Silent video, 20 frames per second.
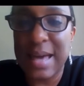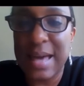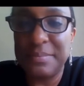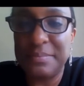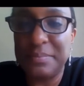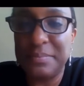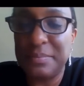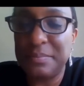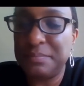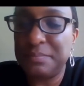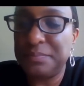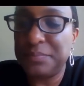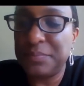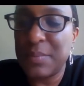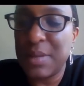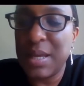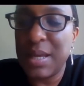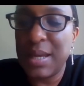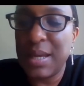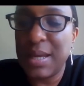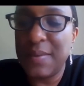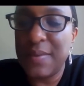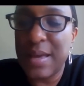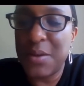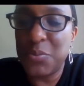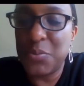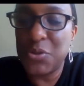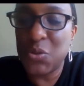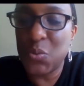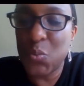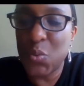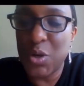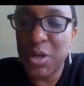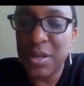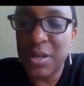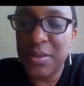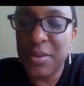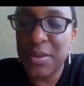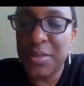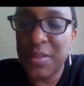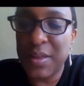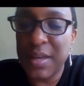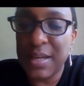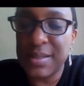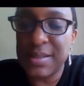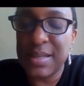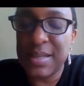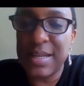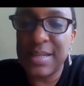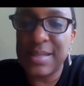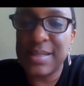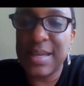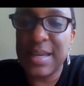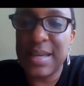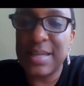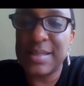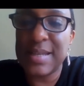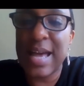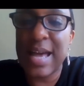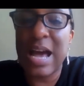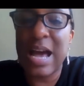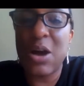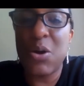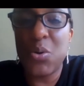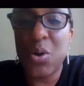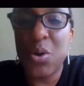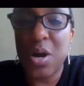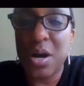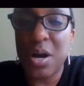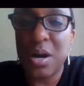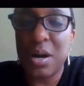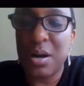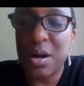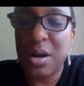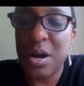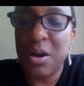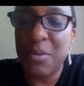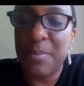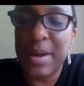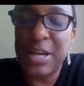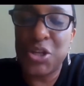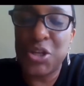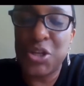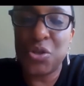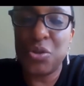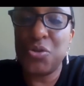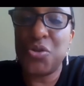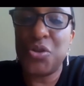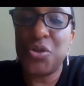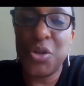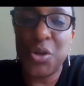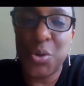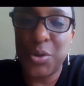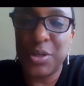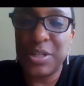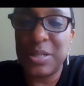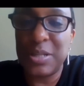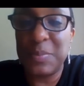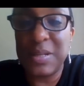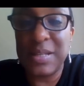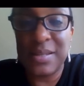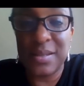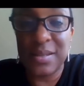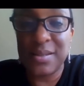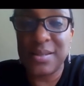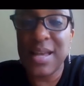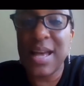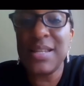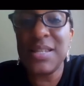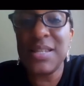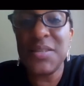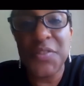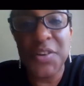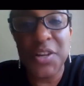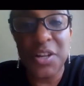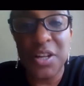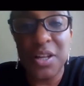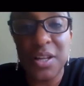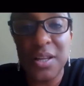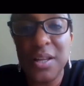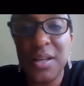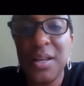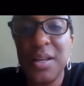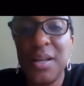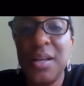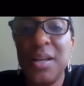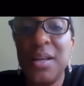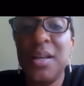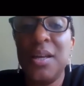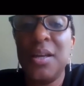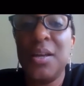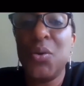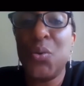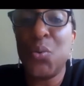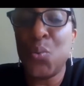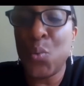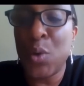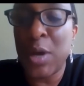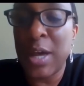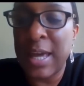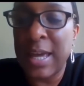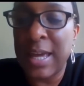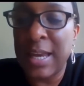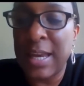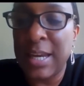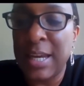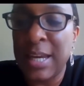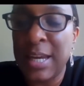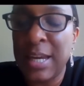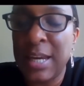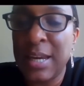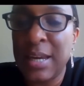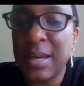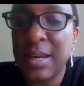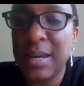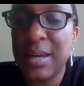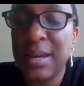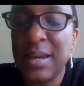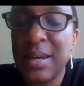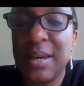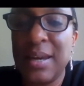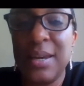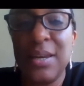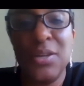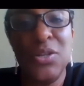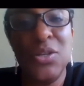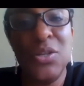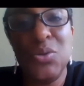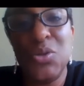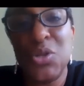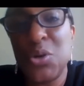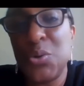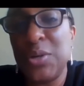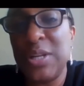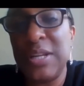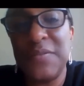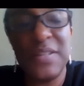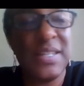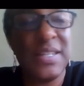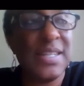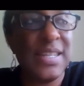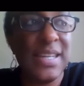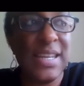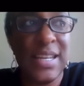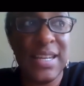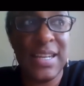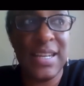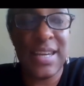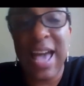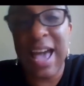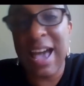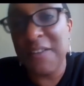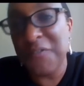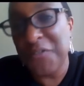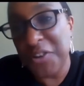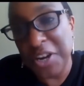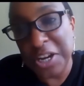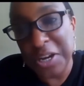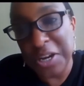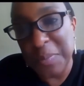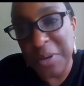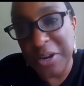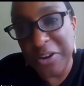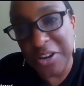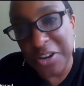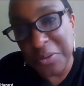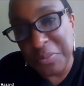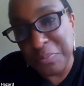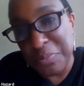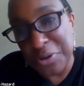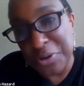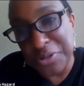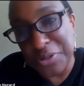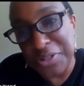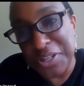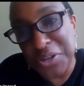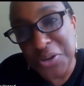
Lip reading: And that was one of the things that I said is, how are my children going to be successful when you don't even see an African American person